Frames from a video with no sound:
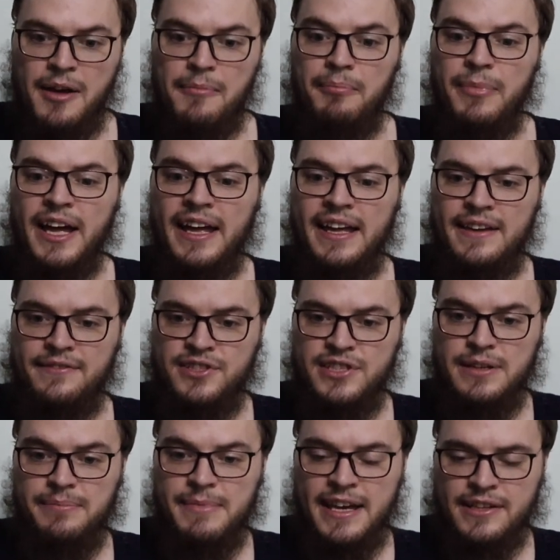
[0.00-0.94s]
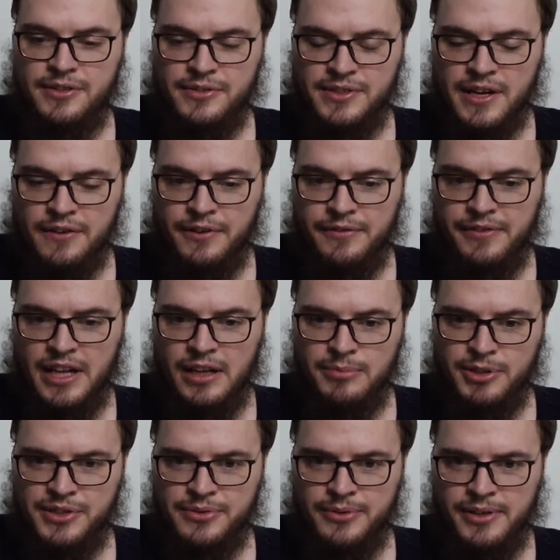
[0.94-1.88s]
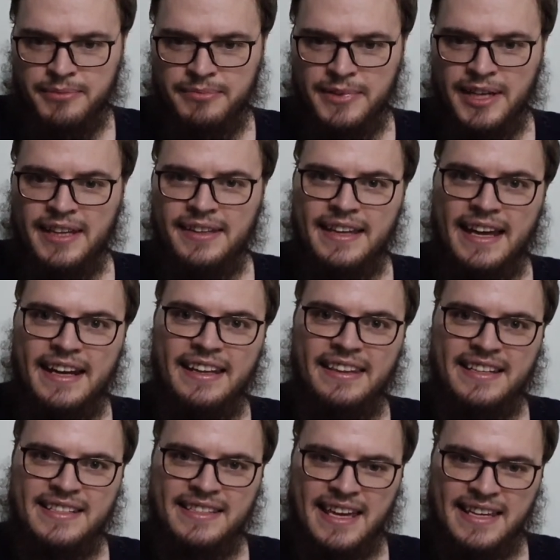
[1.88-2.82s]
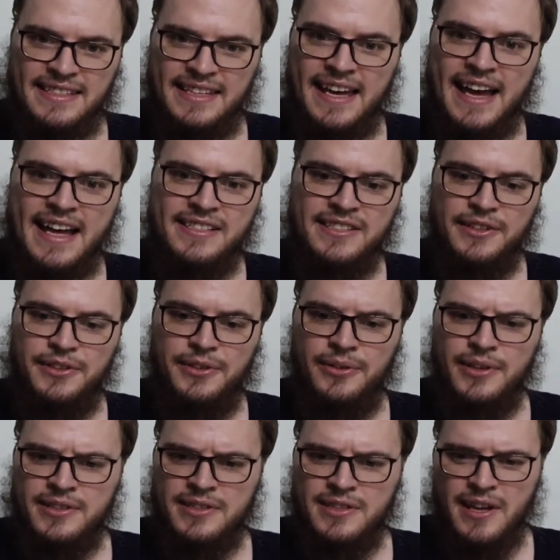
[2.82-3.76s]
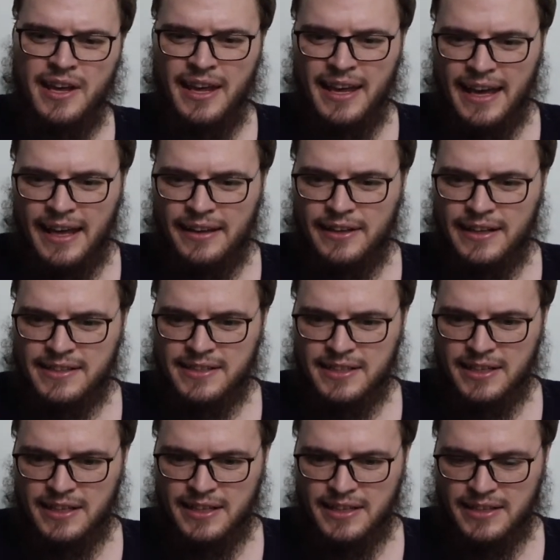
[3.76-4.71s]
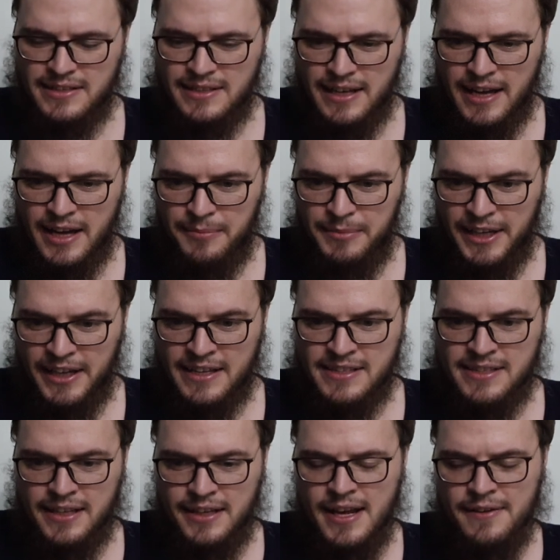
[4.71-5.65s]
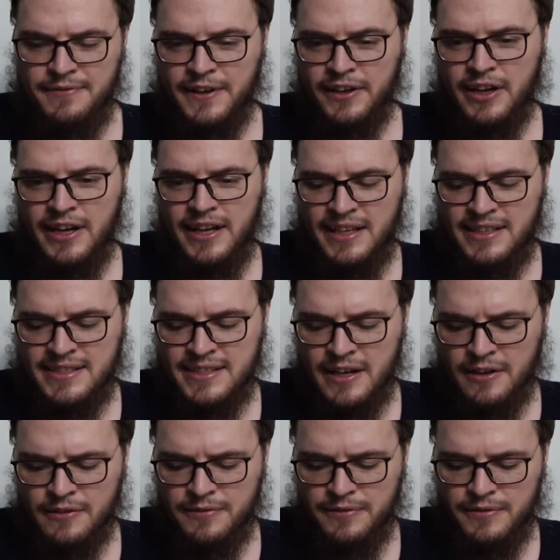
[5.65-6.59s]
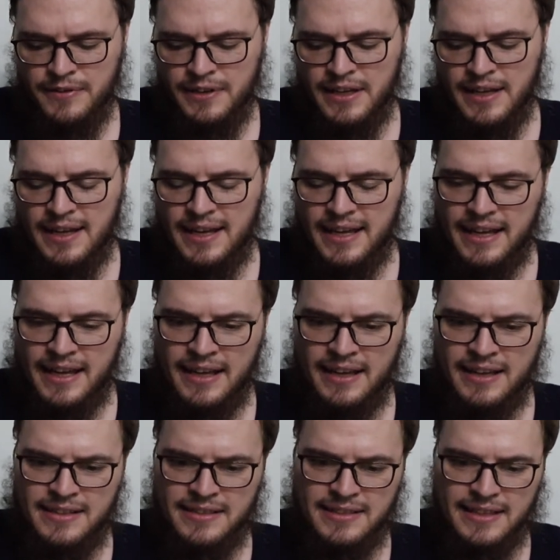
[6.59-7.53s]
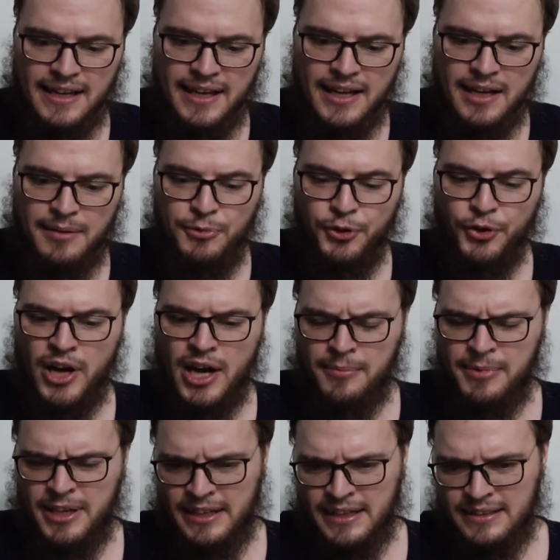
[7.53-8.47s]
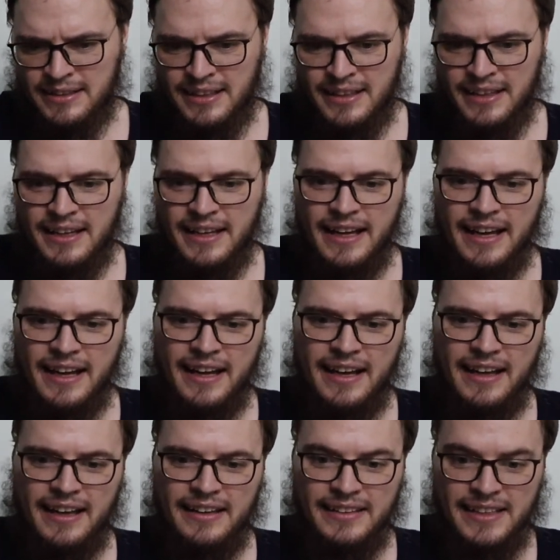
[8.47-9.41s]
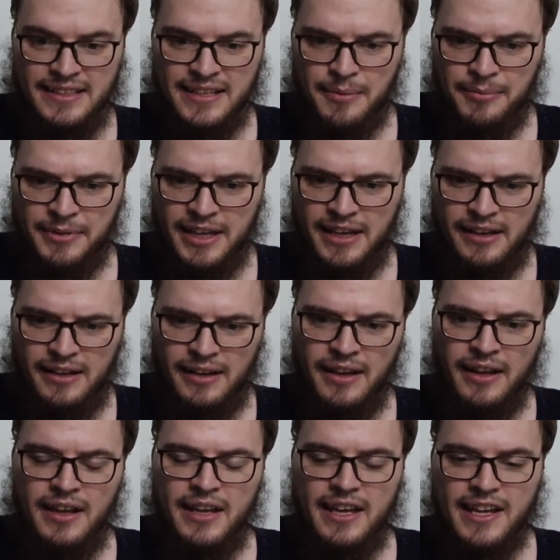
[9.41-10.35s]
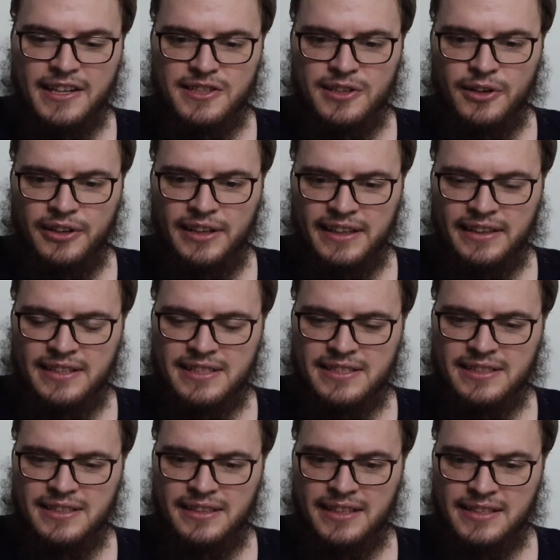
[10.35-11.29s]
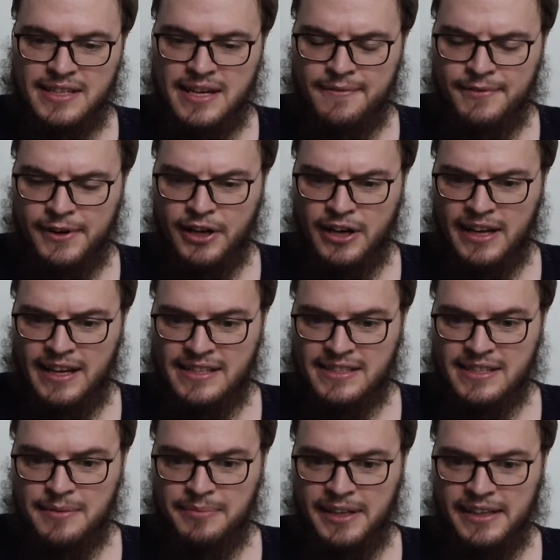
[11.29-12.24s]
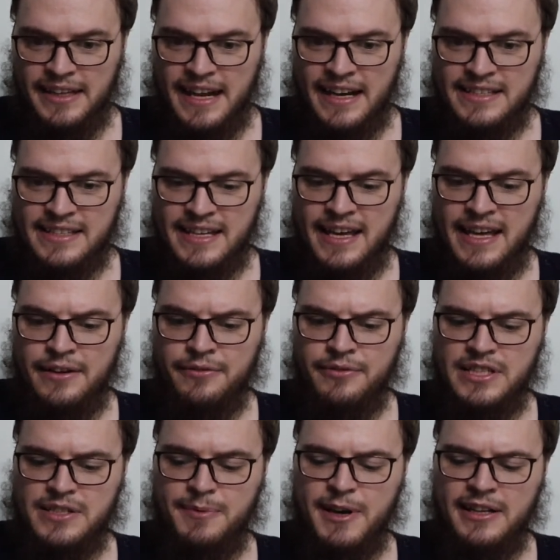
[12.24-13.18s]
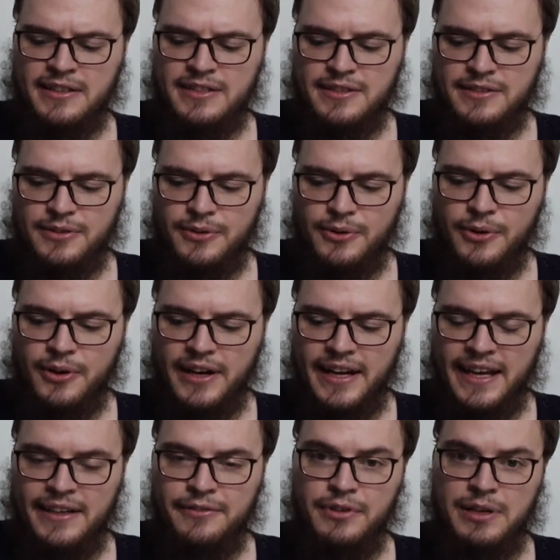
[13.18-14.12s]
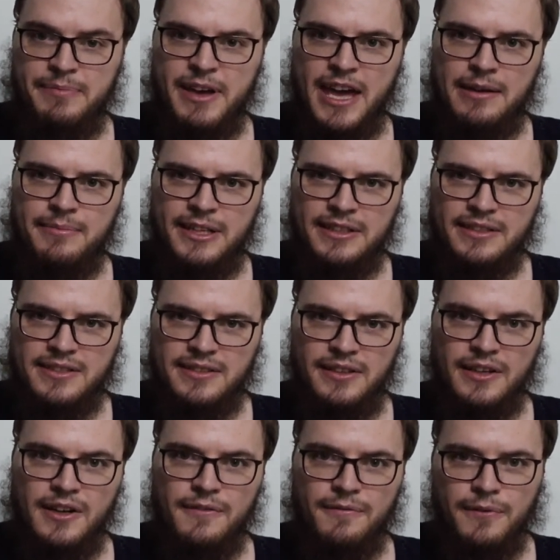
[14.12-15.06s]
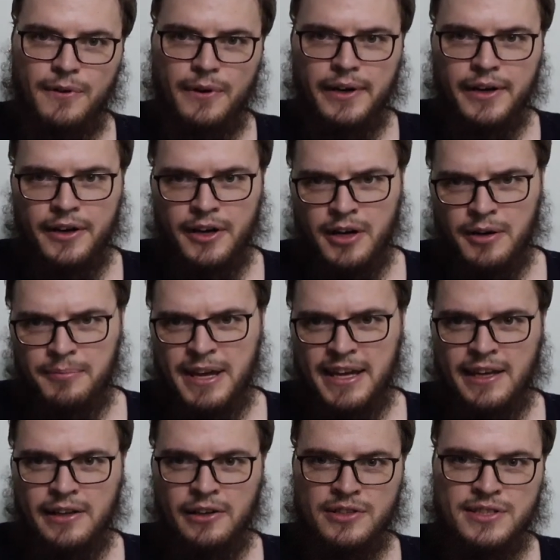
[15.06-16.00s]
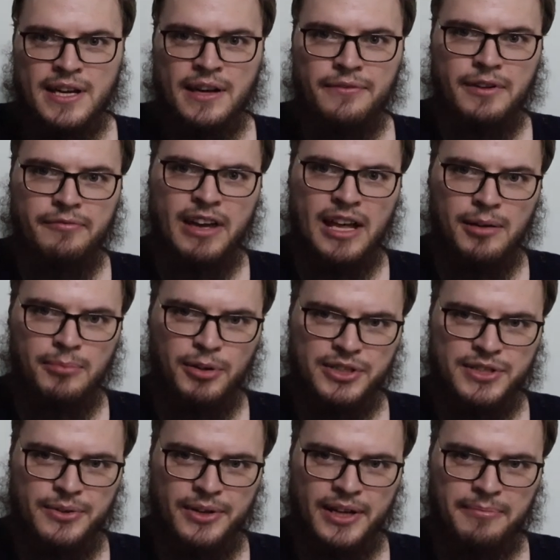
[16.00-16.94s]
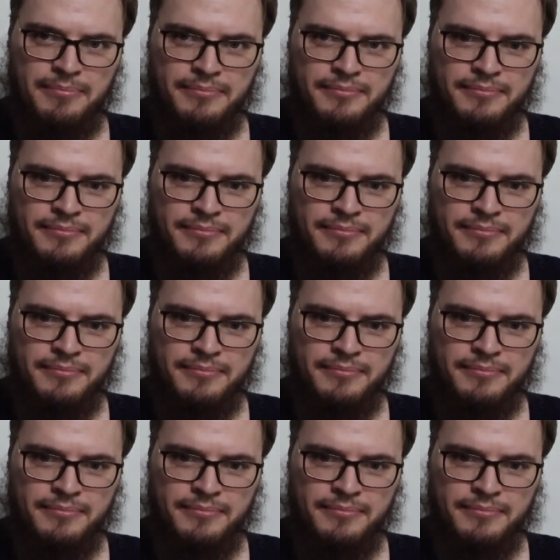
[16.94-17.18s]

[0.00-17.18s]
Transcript: But if she makes herself available to him, then in this case he has to do this. And this is because the nafqa itself is muqabala litamkin. And so like this nafqa is something that is in response or in repayment for her making herself available to him.